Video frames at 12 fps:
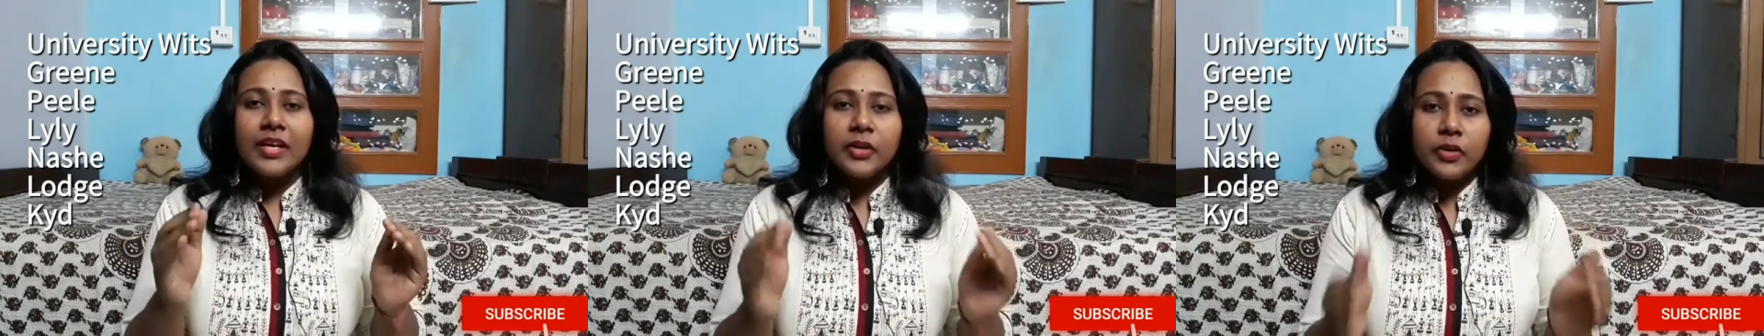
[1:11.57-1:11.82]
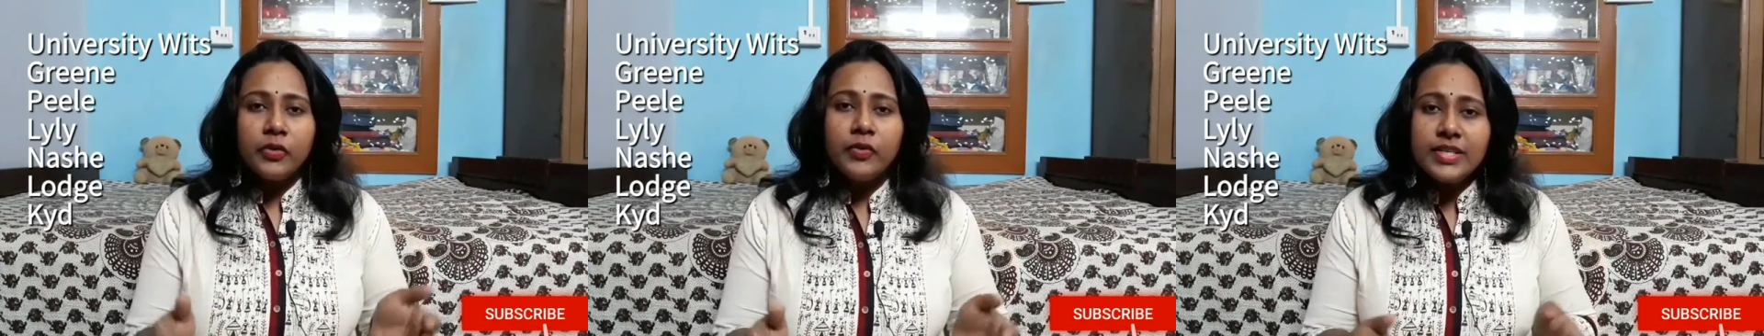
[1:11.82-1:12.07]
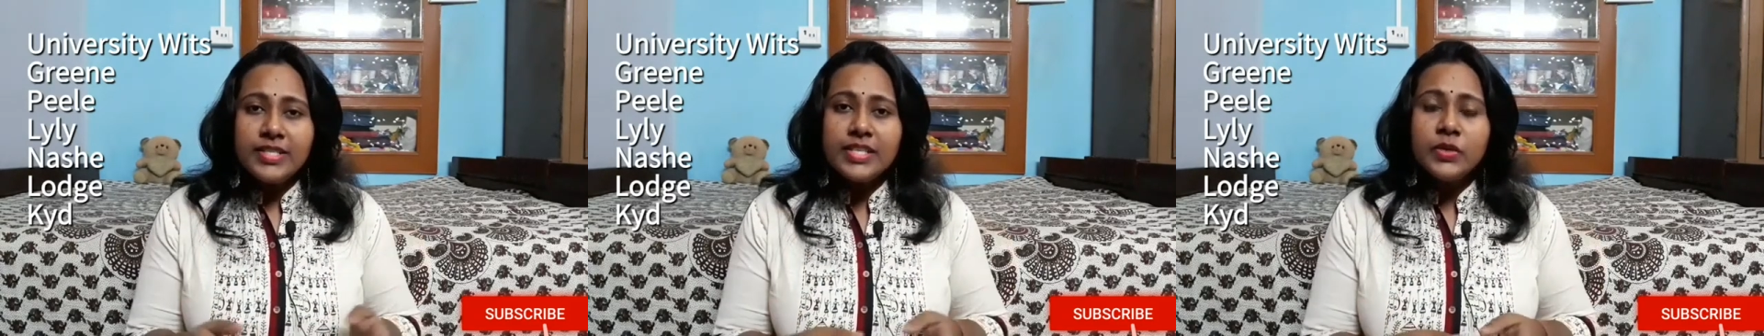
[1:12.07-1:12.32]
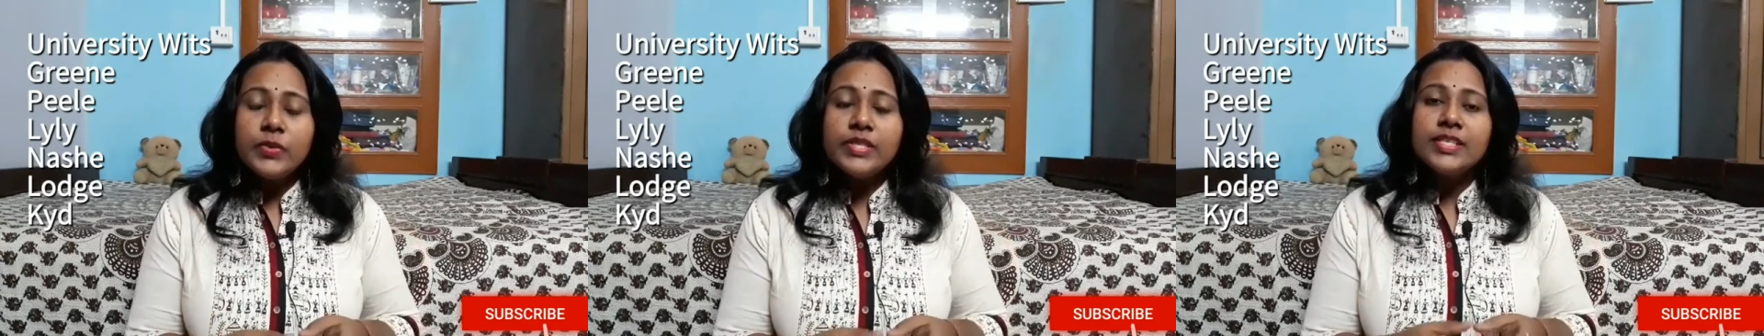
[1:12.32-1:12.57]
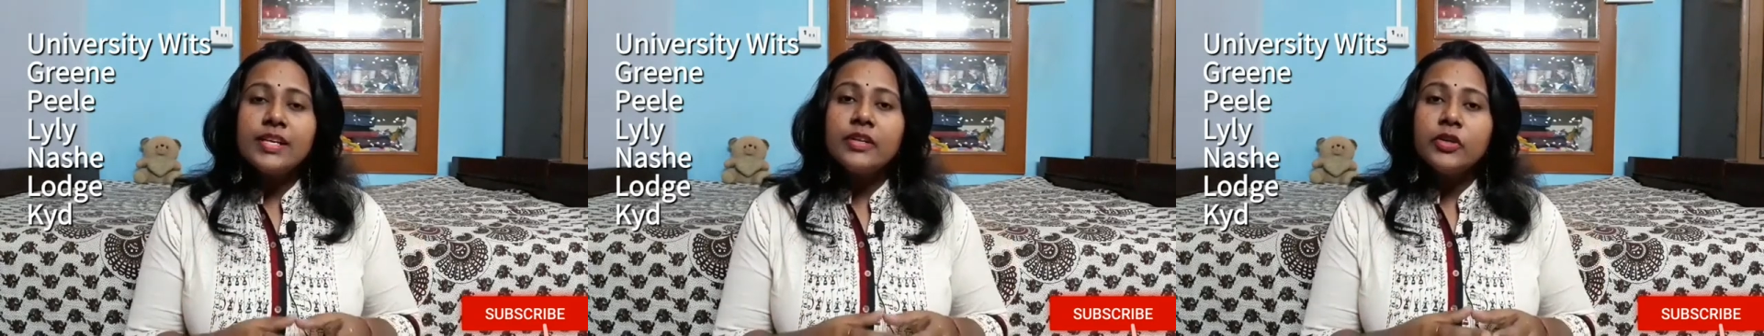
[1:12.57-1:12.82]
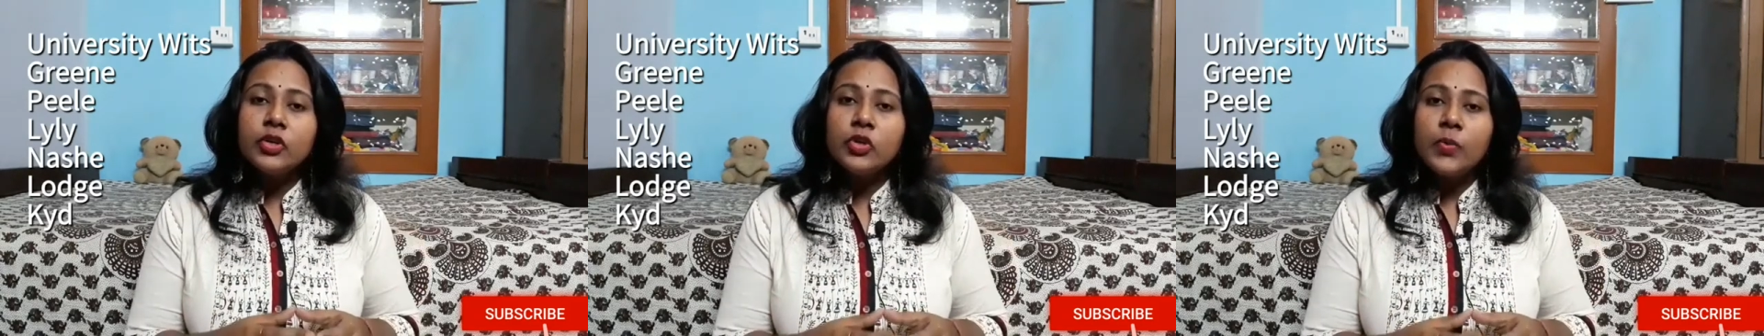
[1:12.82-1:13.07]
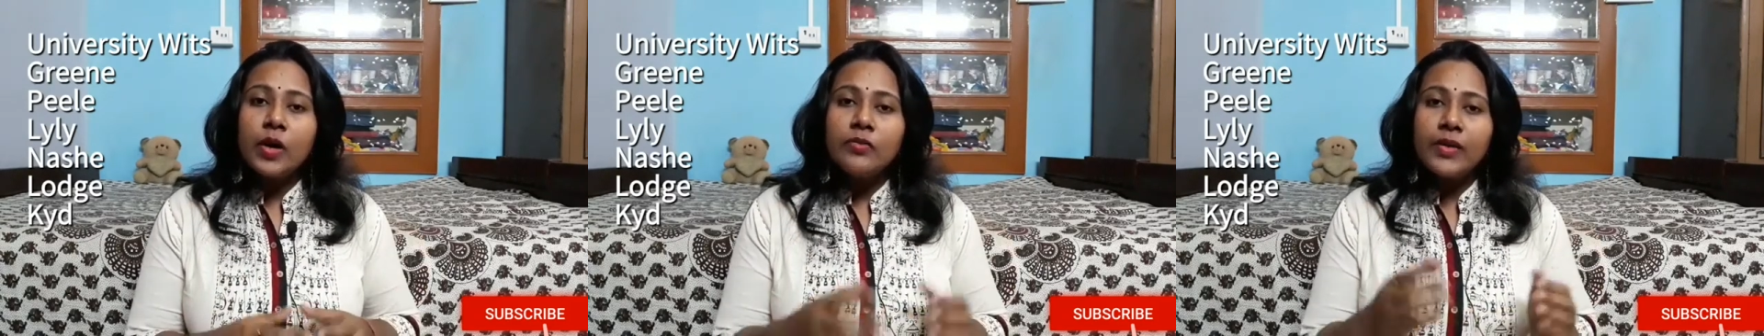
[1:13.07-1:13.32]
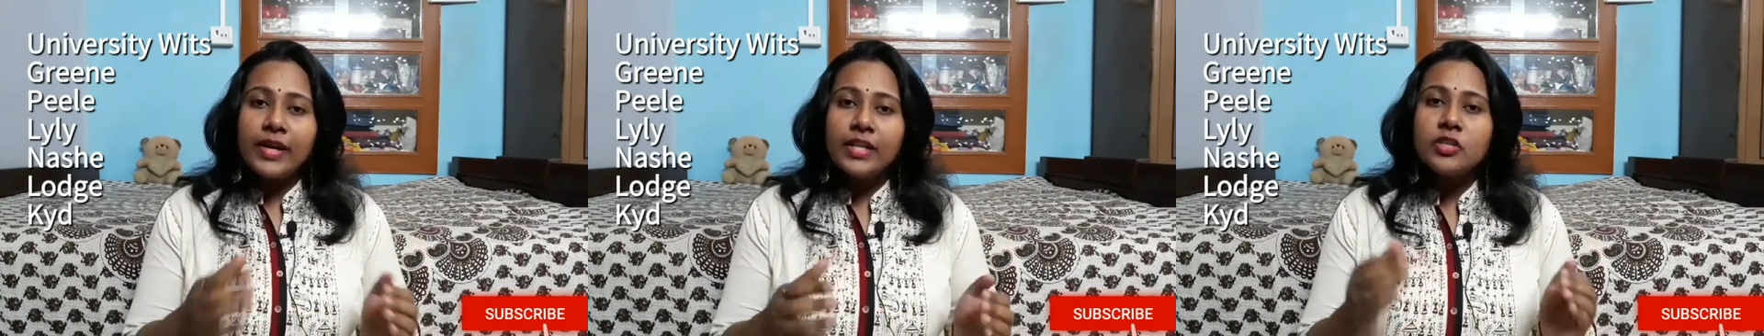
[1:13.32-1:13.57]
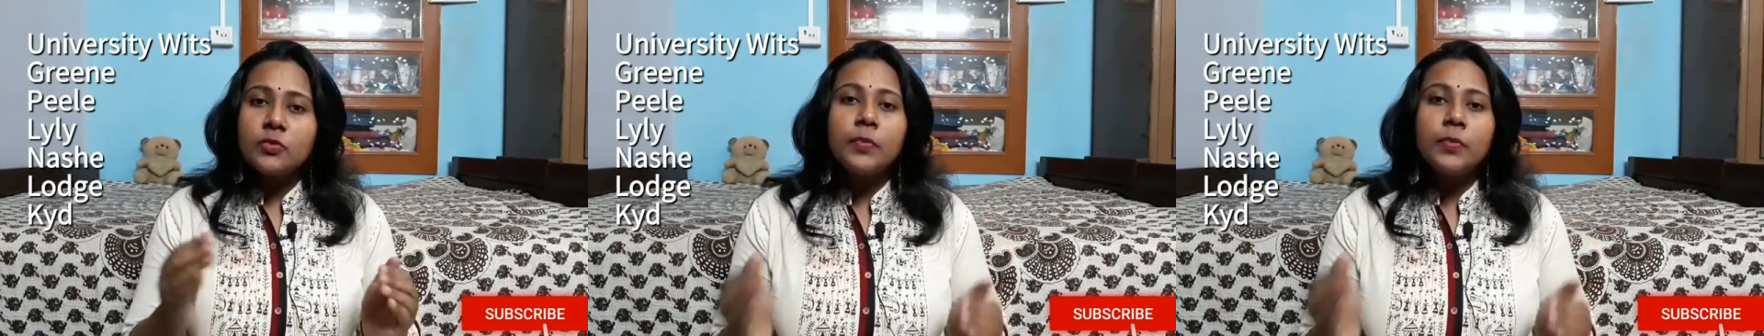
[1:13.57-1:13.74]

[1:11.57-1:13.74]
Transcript: University Wits are a group of English